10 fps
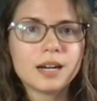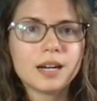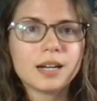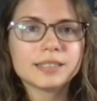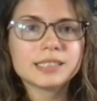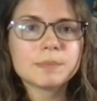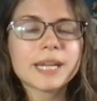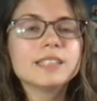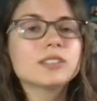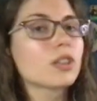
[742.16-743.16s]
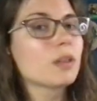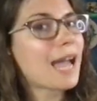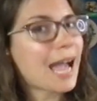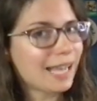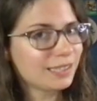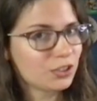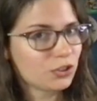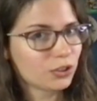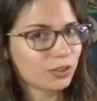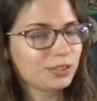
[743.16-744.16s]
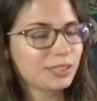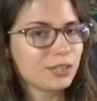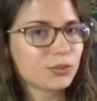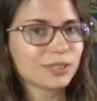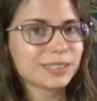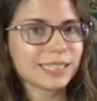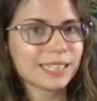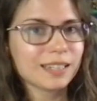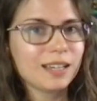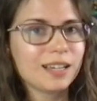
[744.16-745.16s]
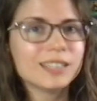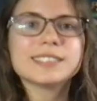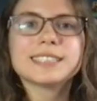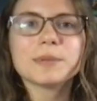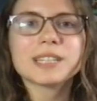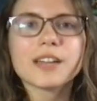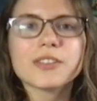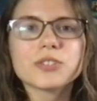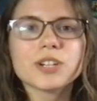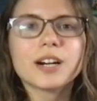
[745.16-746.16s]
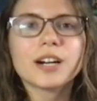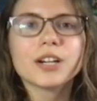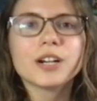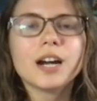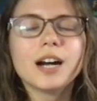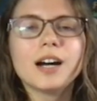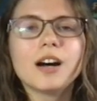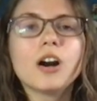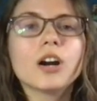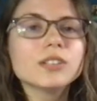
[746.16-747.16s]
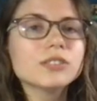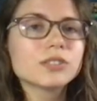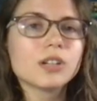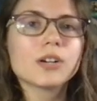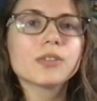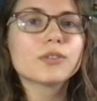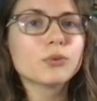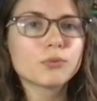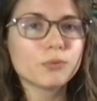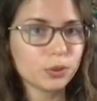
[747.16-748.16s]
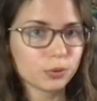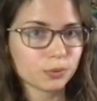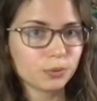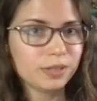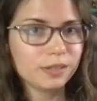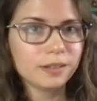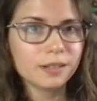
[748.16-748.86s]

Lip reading: Spades are the passengers. Interesting. I'll see what the others are. Hearts are the crew.